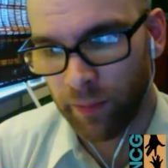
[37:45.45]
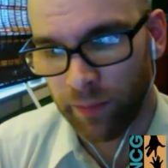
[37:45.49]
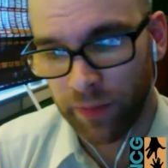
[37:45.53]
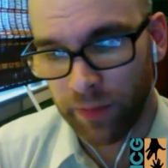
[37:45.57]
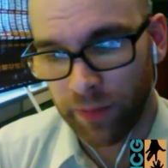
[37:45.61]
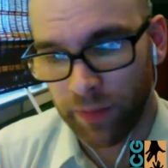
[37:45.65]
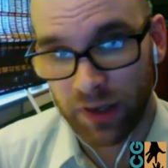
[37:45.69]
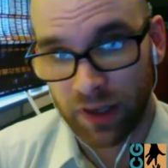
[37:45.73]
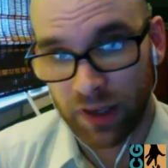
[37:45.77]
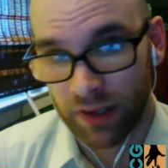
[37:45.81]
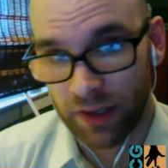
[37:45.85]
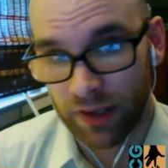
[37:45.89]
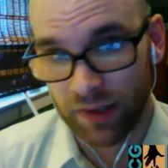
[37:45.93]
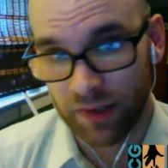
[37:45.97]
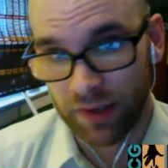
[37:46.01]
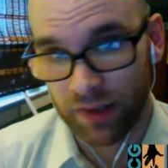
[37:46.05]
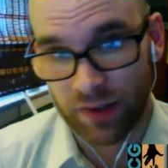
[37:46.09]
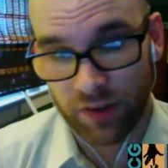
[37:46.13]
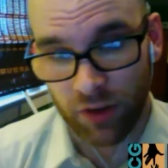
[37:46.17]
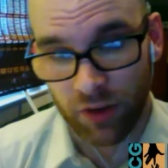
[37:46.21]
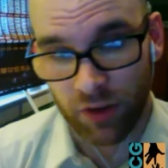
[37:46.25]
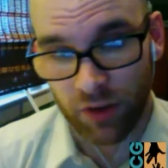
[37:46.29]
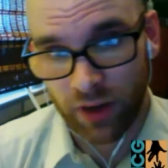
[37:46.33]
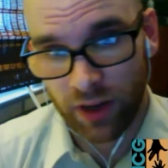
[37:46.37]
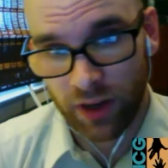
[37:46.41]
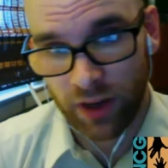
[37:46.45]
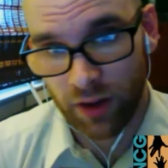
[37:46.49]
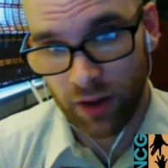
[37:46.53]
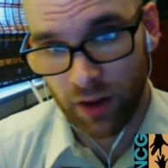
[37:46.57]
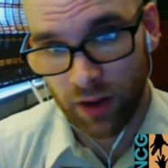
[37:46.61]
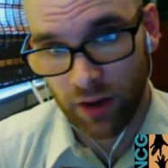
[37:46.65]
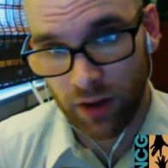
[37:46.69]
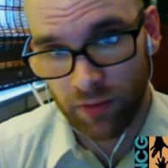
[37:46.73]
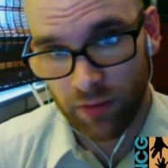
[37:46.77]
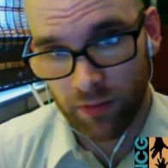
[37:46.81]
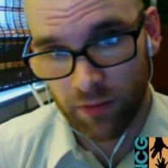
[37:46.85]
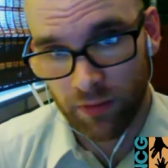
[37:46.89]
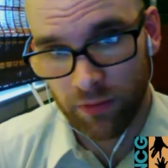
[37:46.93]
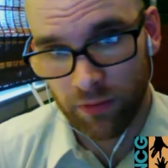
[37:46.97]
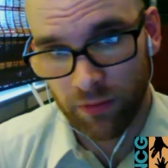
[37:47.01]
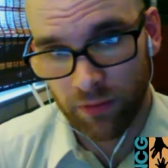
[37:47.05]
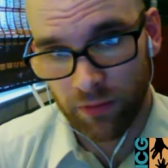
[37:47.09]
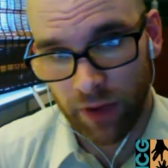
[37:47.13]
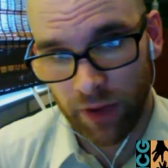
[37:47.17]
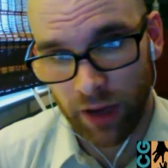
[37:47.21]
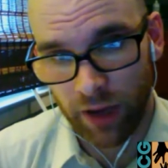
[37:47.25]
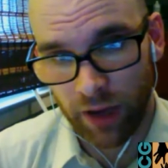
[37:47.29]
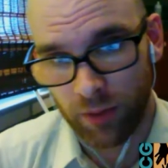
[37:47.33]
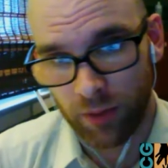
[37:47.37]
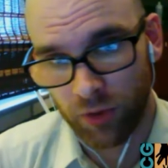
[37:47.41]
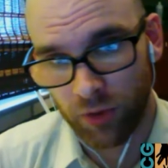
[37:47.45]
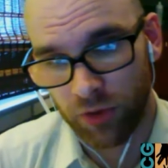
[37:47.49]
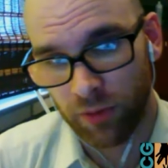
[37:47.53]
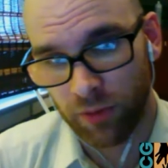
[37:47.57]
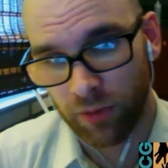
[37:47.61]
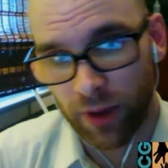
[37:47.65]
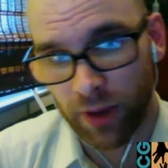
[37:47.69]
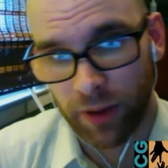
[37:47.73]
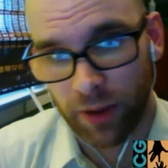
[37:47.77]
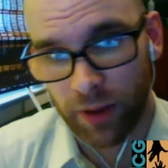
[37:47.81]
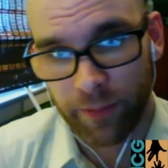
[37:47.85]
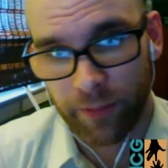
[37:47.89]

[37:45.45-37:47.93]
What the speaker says: is certainly a valuable to me.